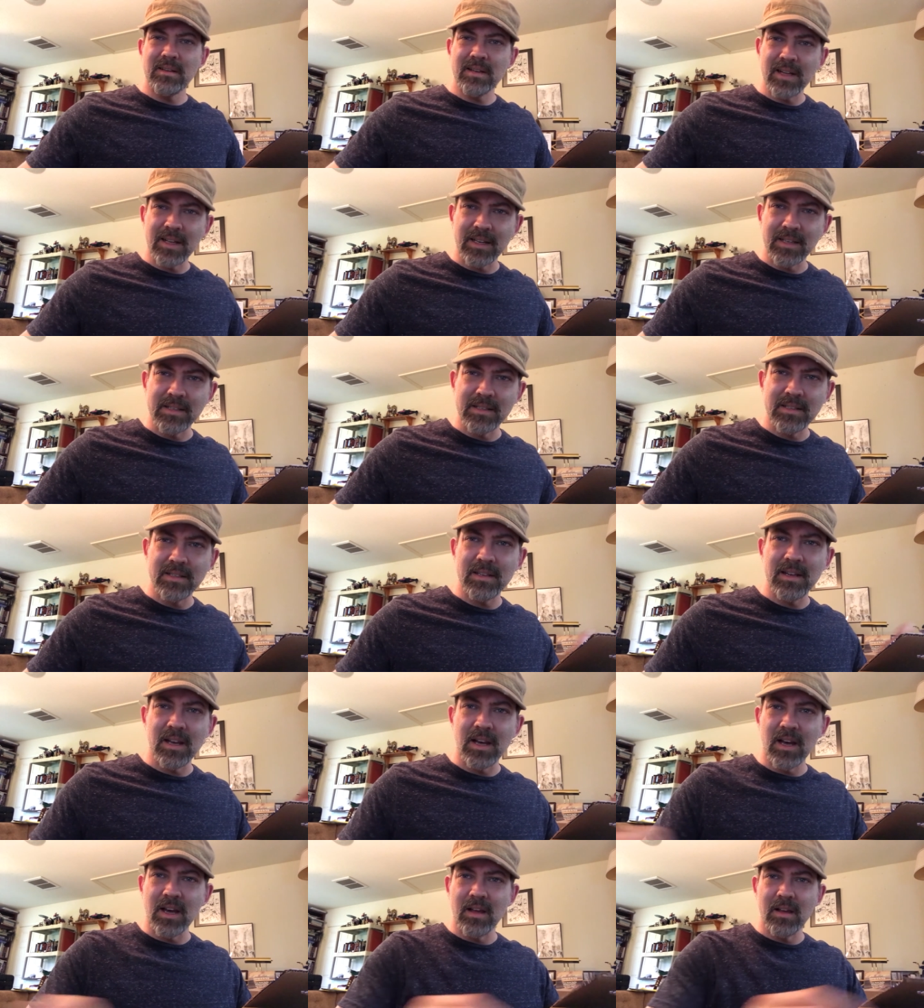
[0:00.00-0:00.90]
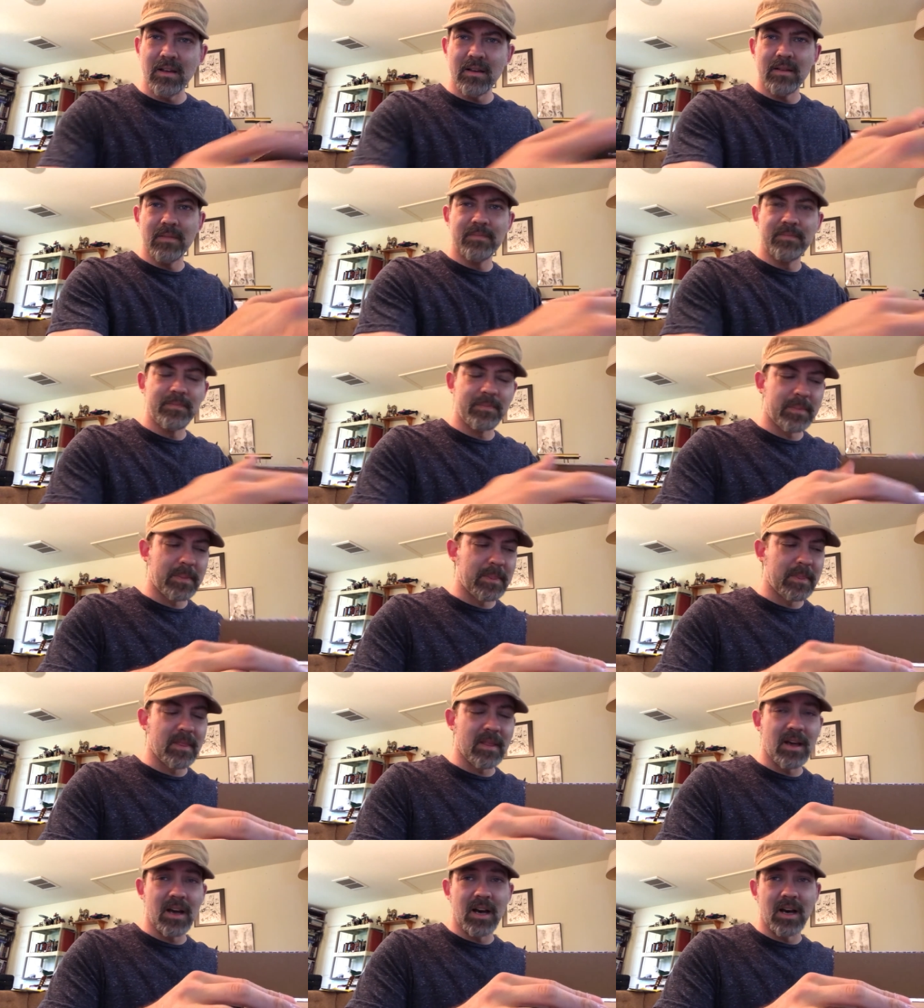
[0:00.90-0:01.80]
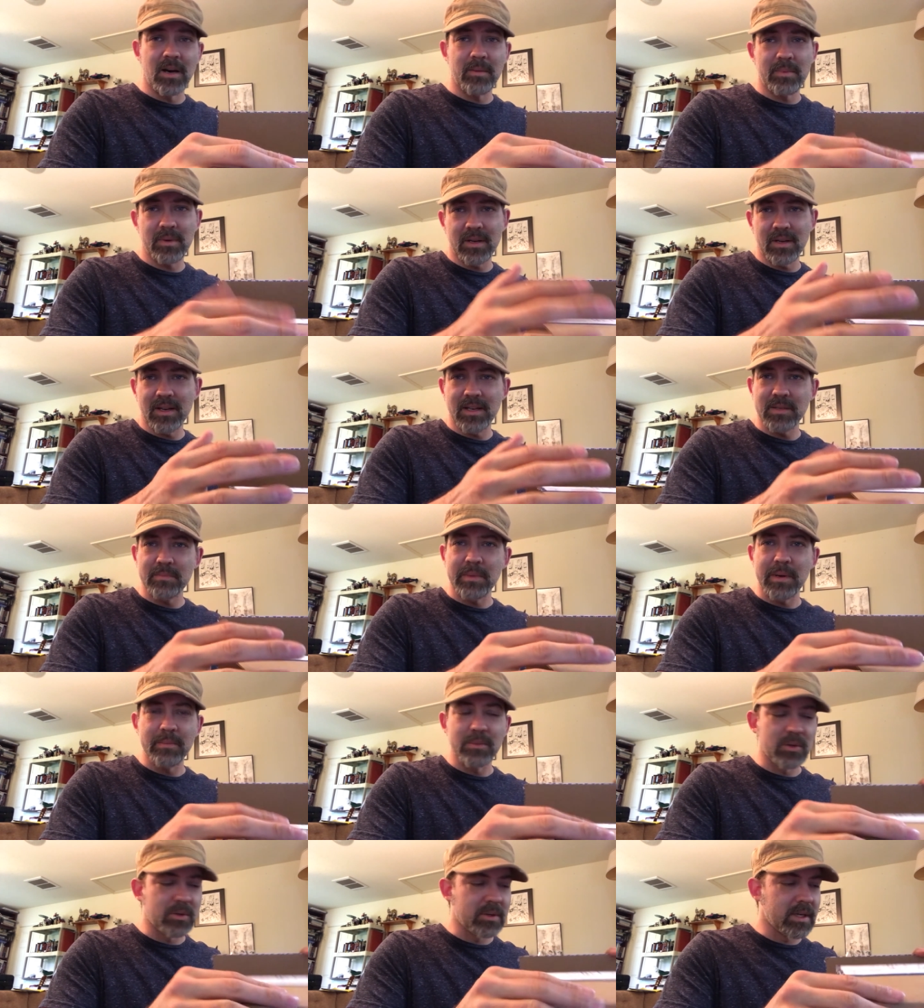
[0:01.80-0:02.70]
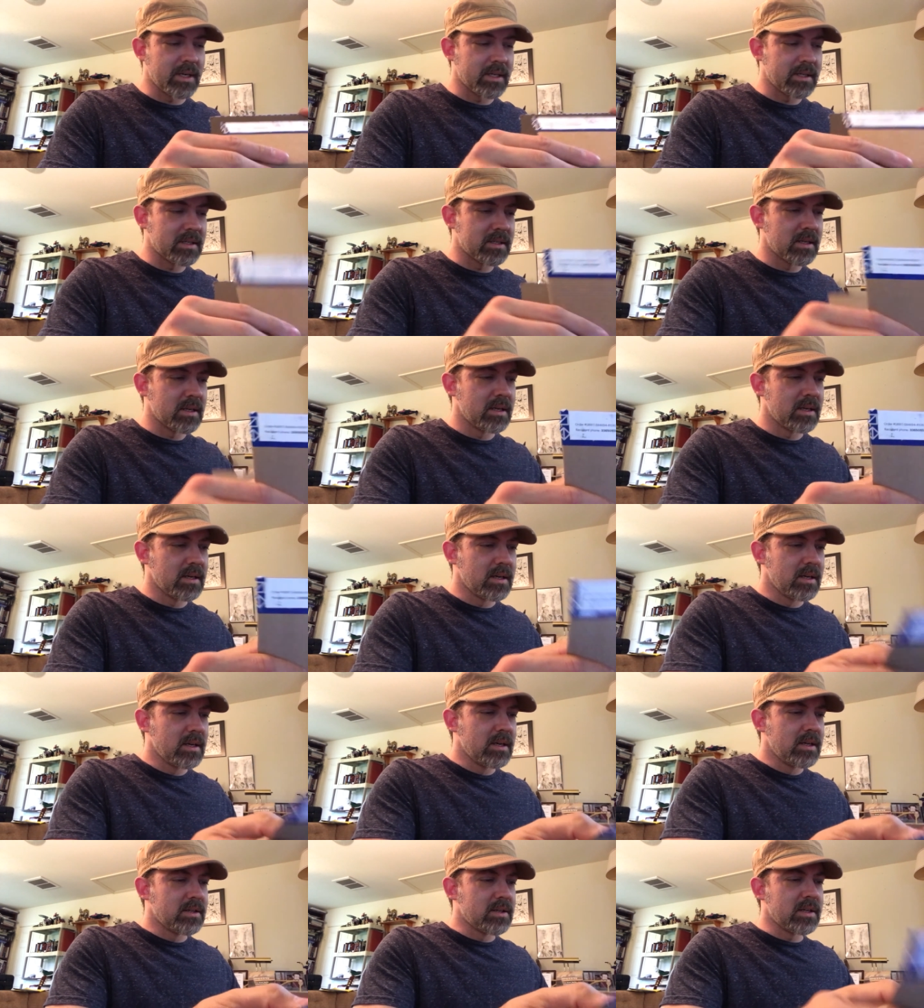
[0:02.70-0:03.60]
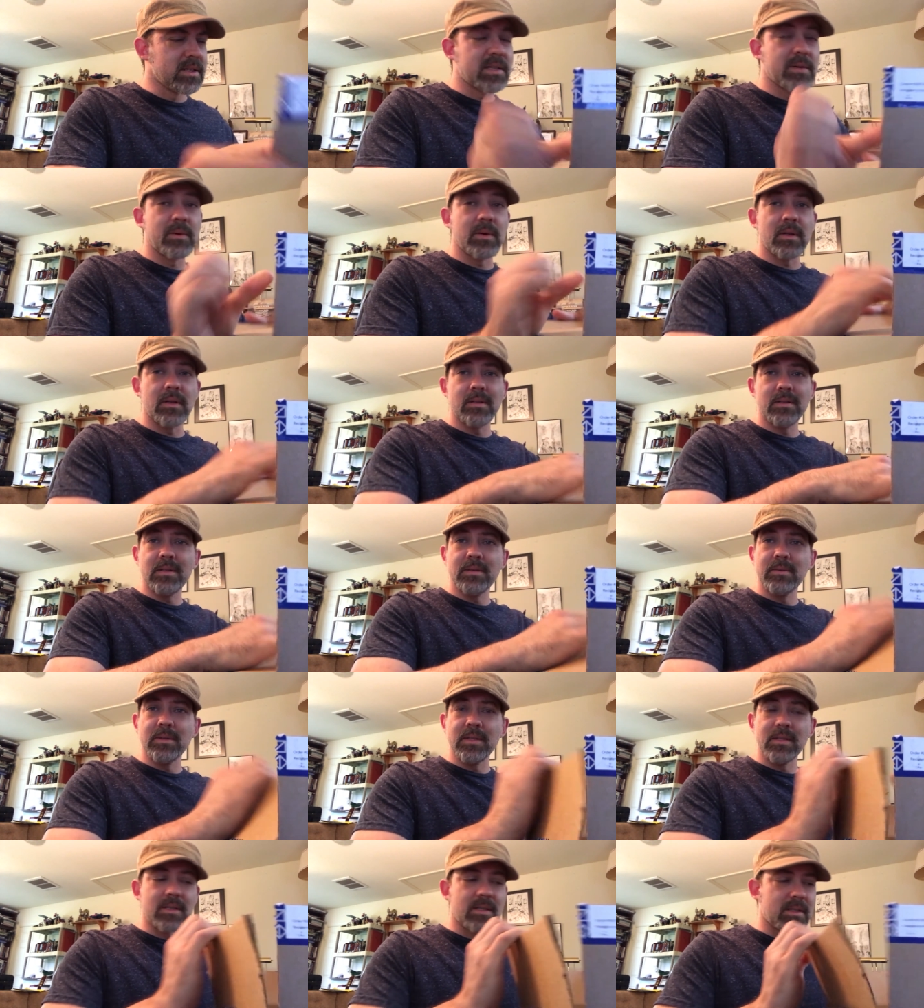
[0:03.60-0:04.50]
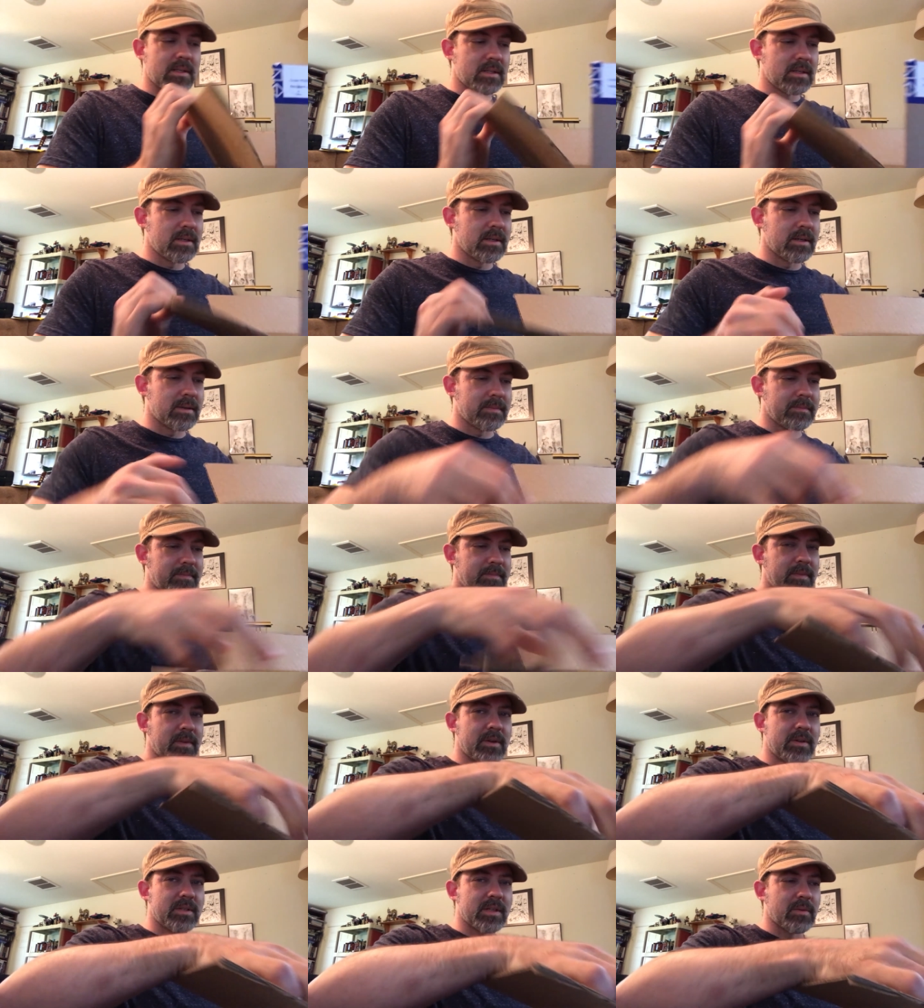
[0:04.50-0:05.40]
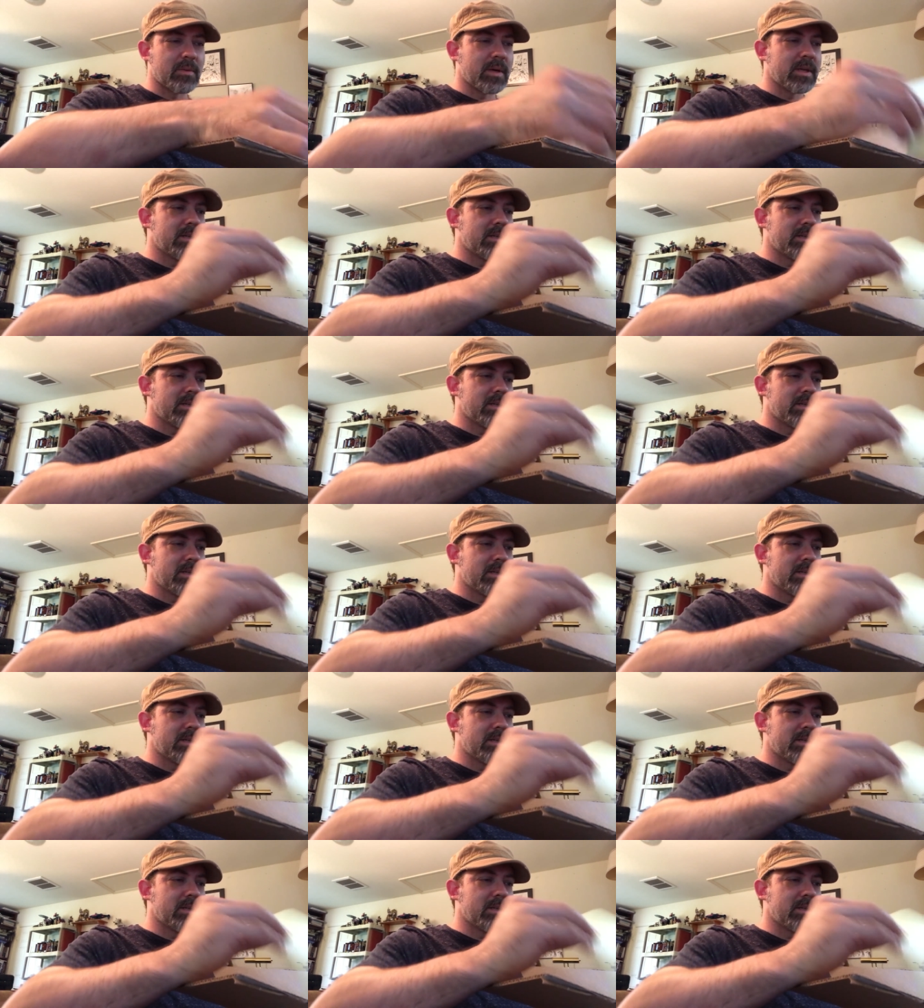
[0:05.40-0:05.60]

not as up as my mood gets. So let's see what this is. Okay. There's a